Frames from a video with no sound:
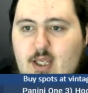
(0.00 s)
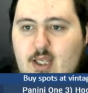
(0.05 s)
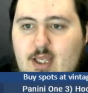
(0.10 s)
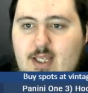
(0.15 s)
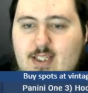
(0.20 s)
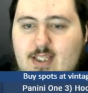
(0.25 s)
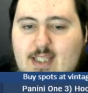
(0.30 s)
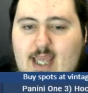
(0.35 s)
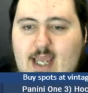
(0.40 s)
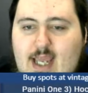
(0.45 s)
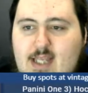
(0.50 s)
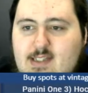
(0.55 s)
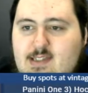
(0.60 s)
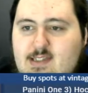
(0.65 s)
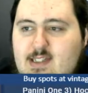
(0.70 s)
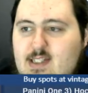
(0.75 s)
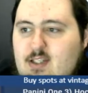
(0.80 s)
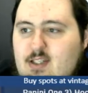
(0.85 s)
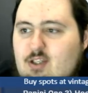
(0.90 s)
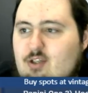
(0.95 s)
Casey,
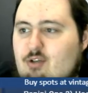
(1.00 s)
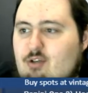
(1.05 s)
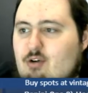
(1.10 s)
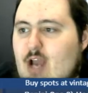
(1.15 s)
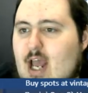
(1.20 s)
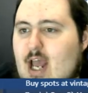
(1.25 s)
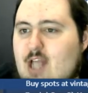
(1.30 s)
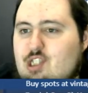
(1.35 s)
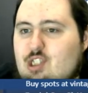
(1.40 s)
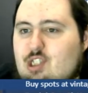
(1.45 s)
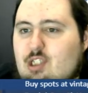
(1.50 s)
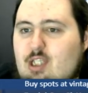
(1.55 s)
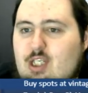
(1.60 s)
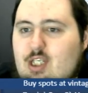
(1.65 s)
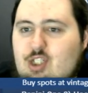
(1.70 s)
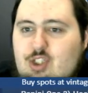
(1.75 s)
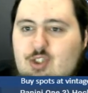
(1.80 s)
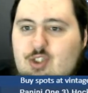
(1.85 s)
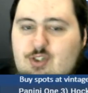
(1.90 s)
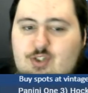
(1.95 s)

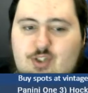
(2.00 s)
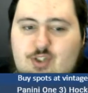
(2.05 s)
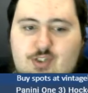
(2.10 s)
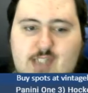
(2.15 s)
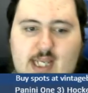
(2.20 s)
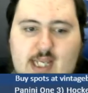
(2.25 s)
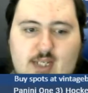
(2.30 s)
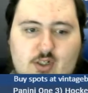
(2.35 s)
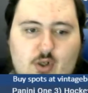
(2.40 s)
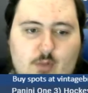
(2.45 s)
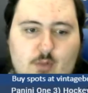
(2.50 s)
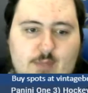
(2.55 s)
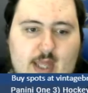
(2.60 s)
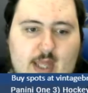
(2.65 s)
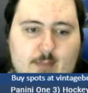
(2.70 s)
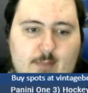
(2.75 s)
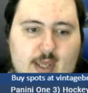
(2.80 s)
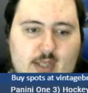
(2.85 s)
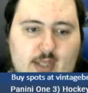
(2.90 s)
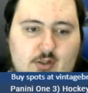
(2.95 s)
congratulations. You're taking home that
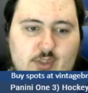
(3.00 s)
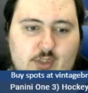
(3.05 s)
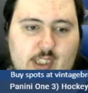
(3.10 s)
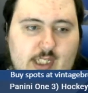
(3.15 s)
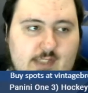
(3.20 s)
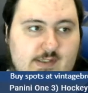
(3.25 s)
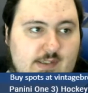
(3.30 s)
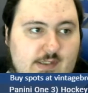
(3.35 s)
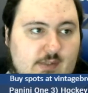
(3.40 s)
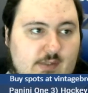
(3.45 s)
mantle, Casey.